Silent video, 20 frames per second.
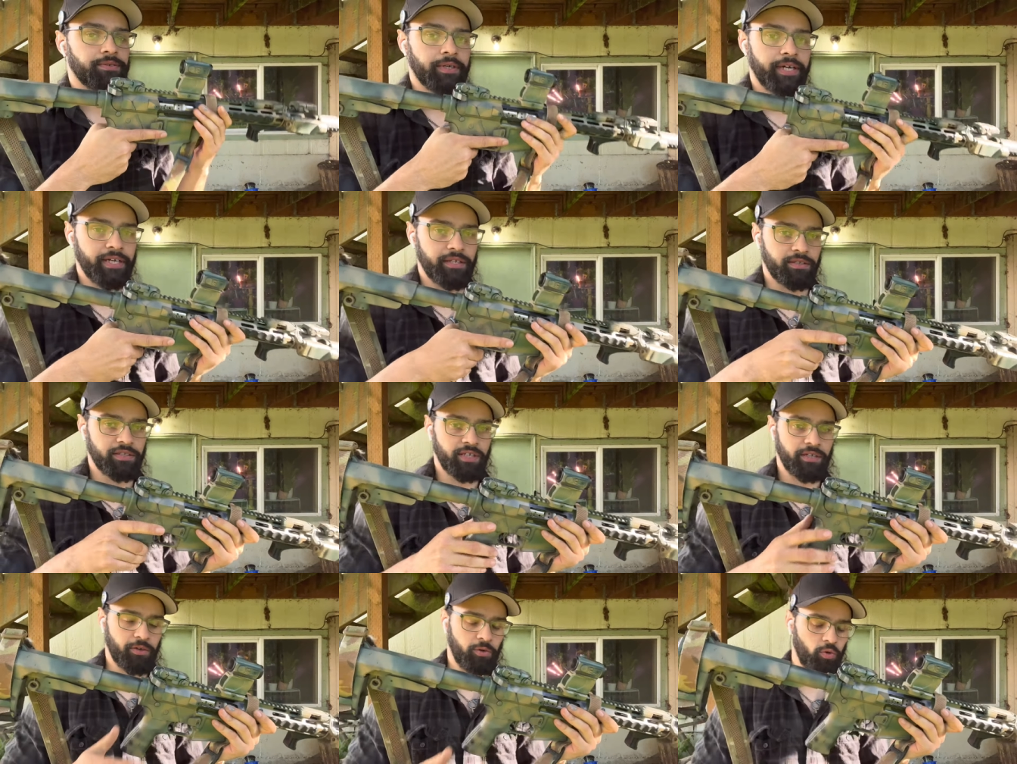right? A
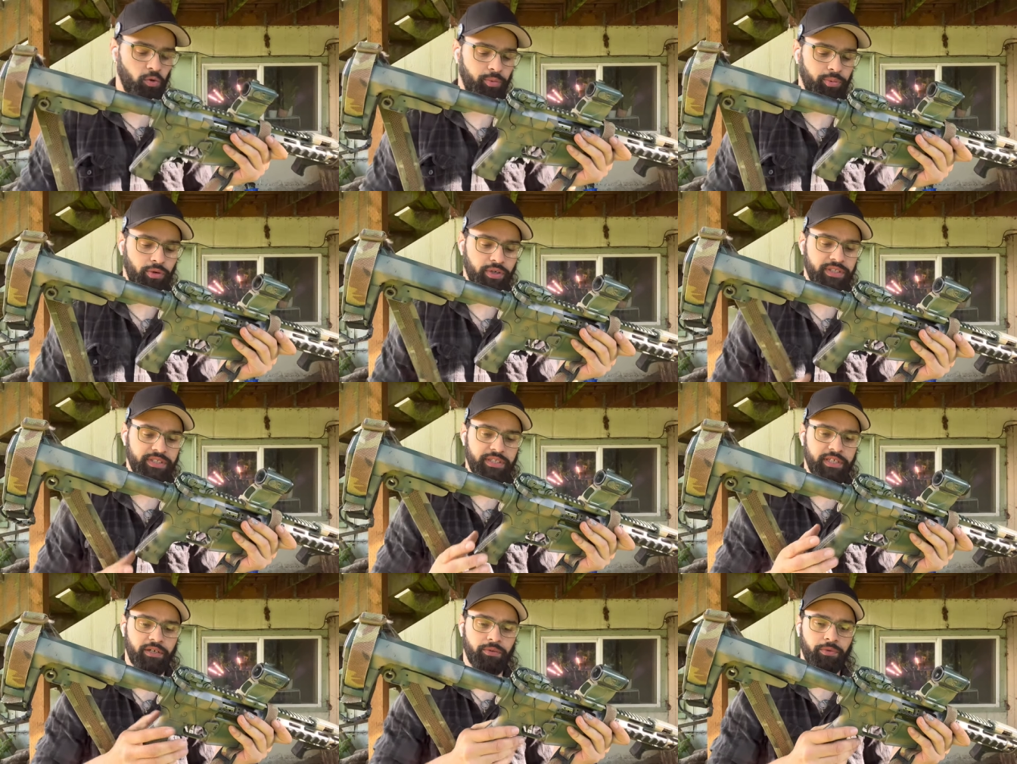ton of cool
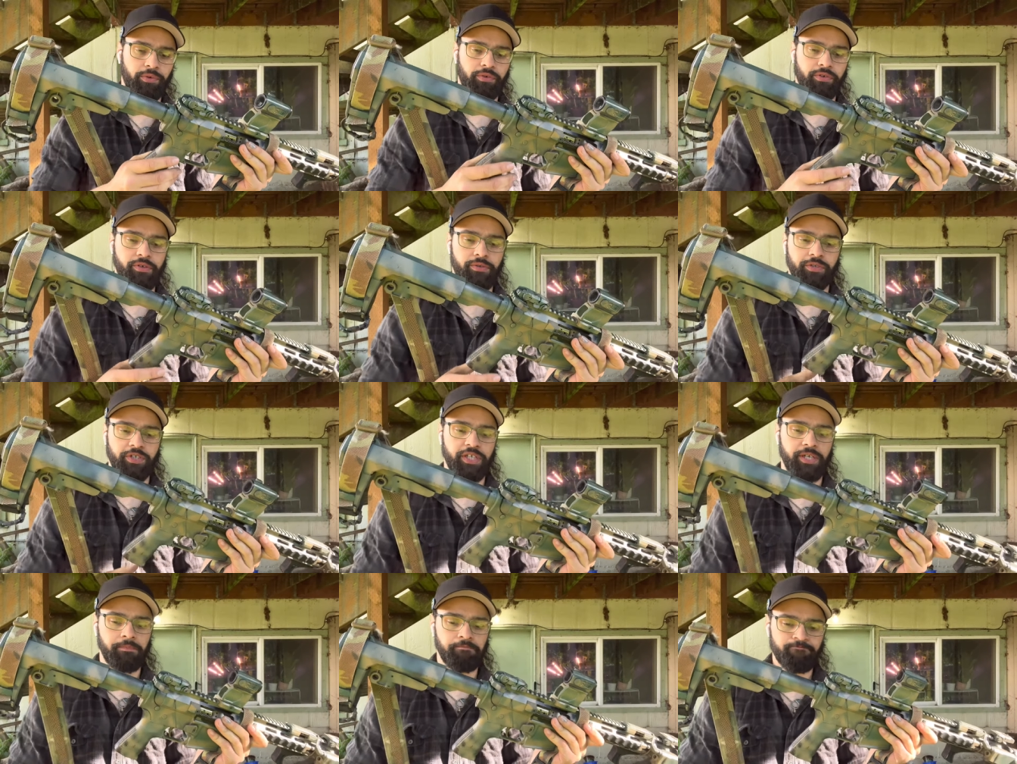points there, real
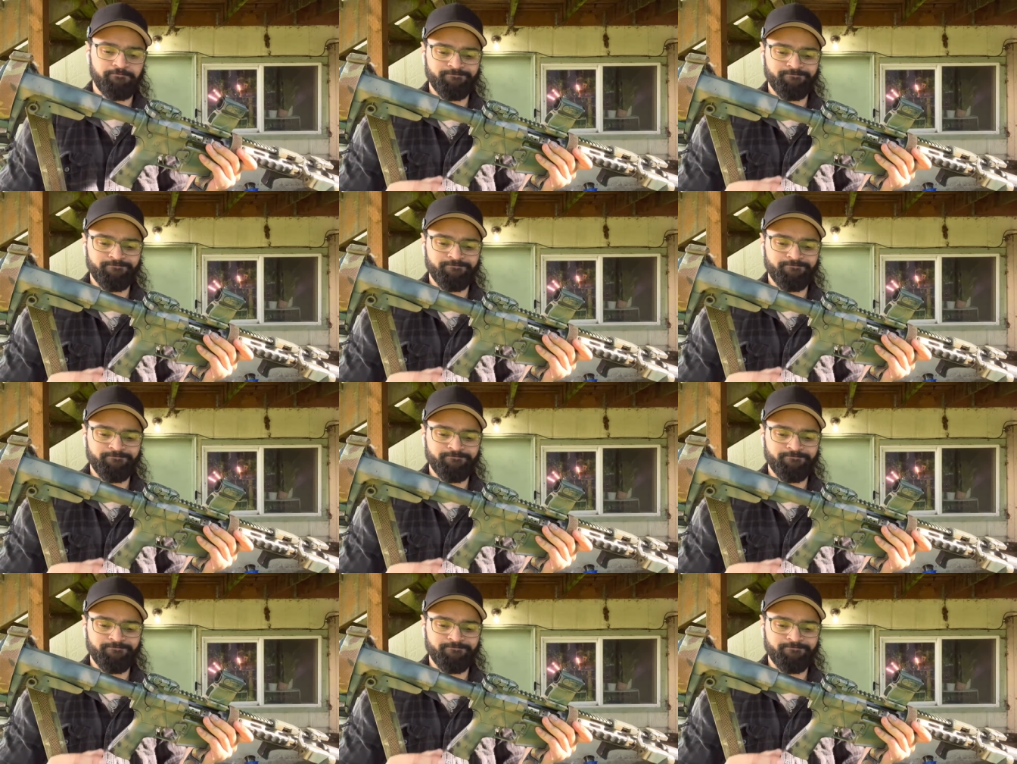Gucci.